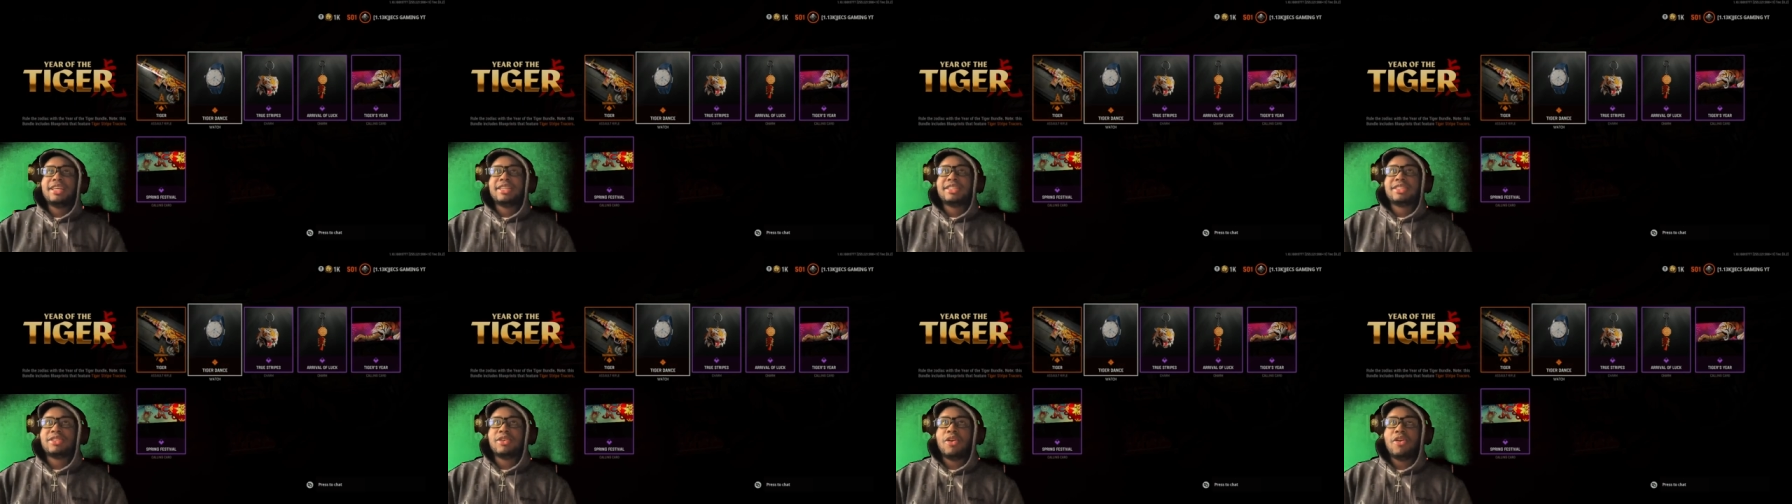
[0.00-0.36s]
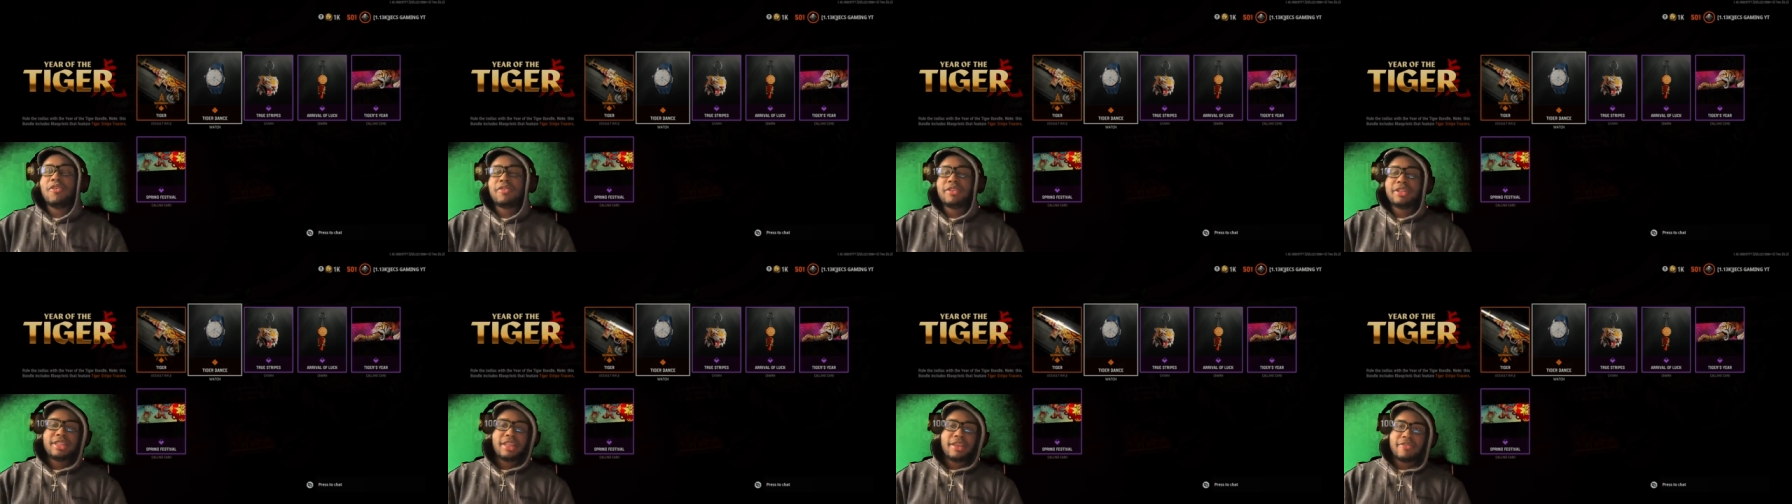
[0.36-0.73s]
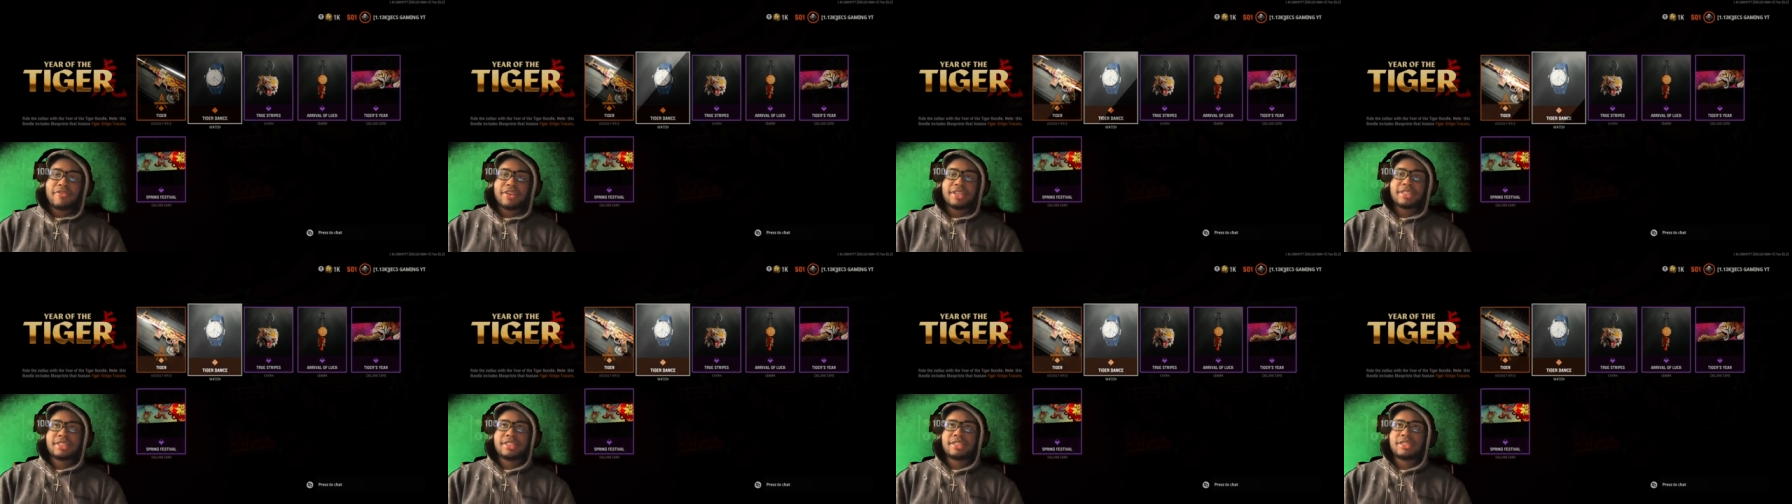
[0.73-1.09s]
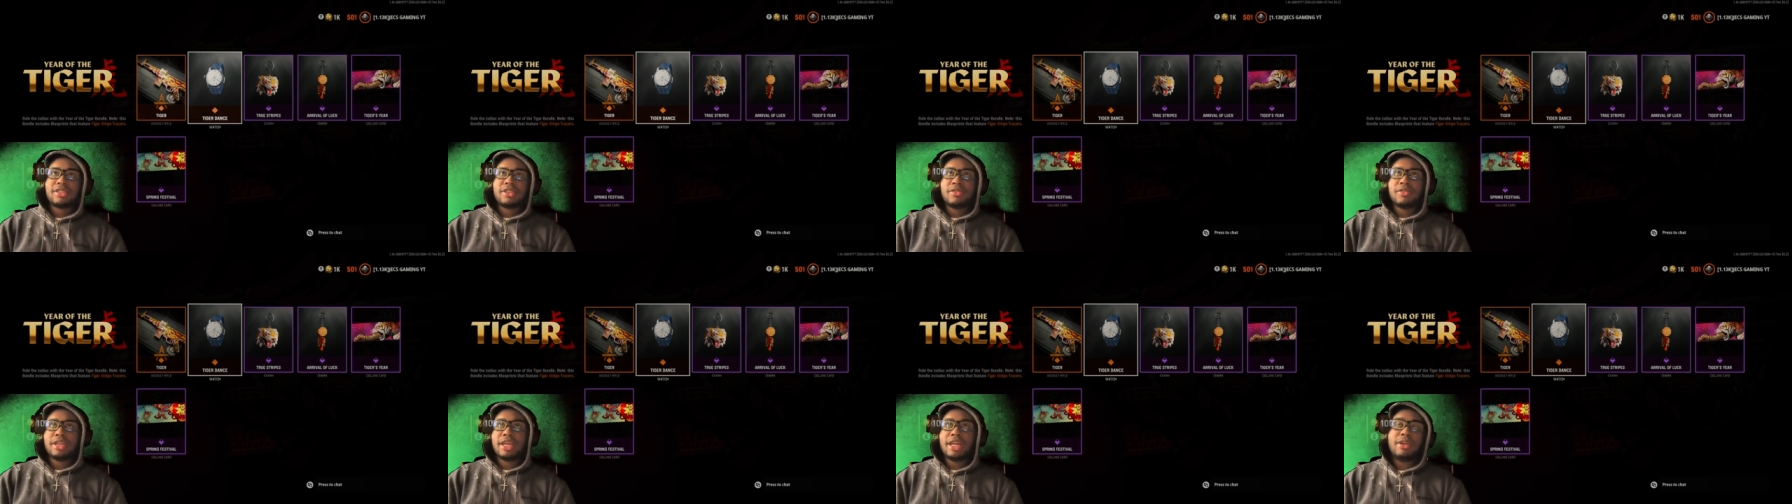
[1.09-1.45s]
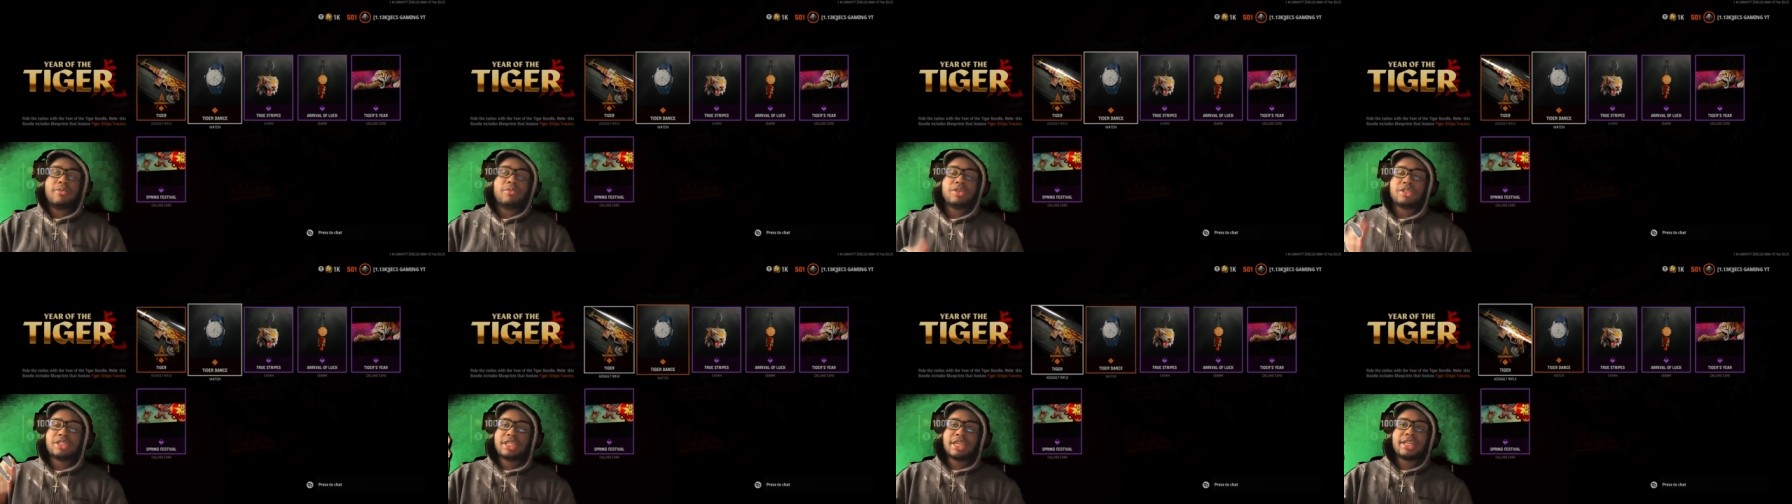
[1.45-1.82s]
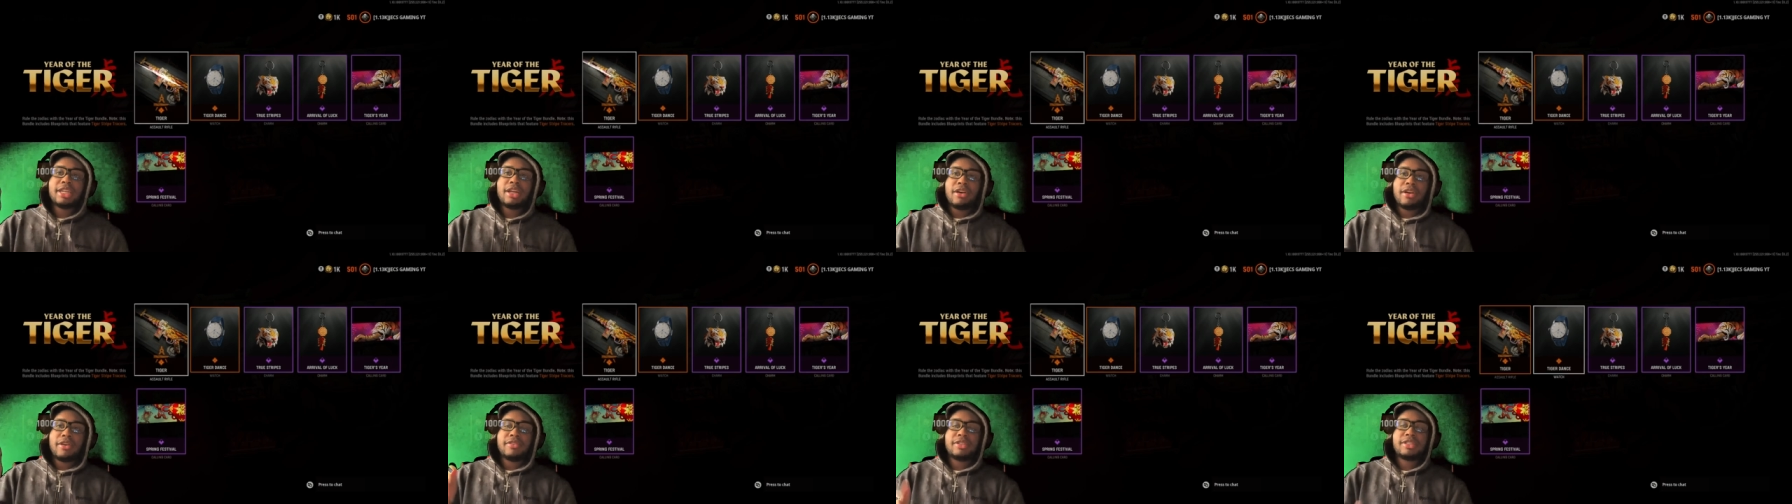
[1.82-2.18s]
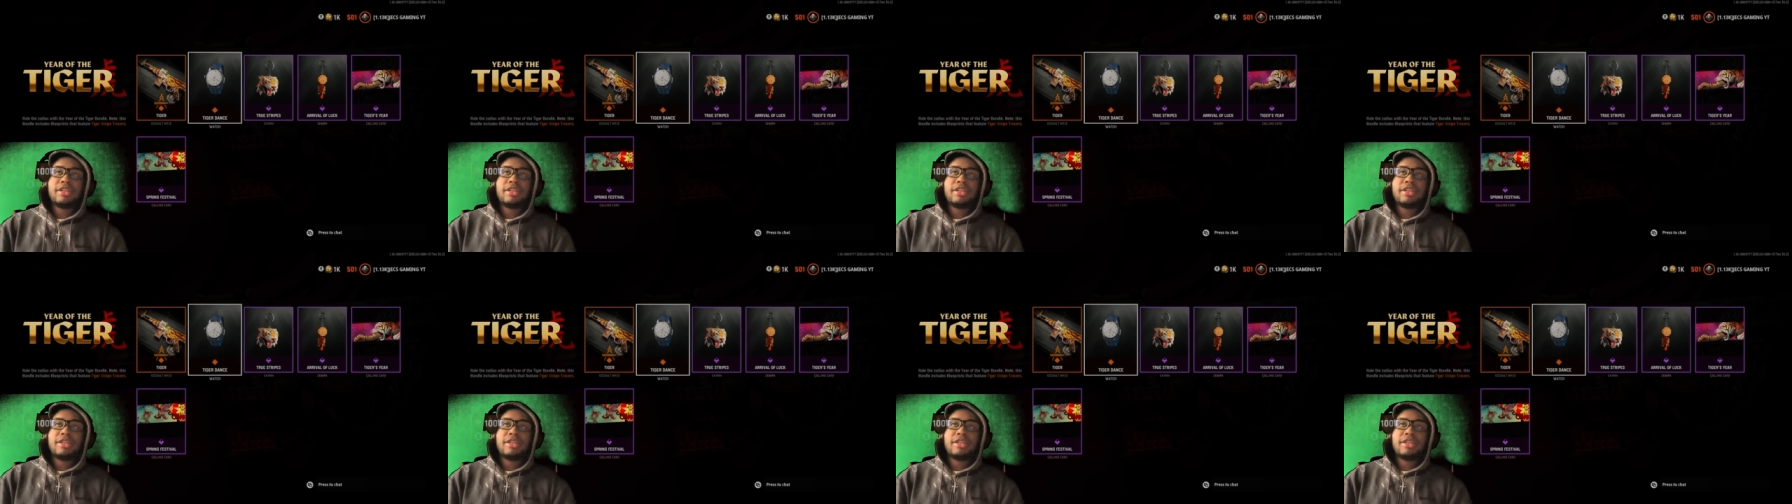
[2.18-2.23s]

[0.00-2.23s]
So hopefully they fix it soon, and we'll check it out and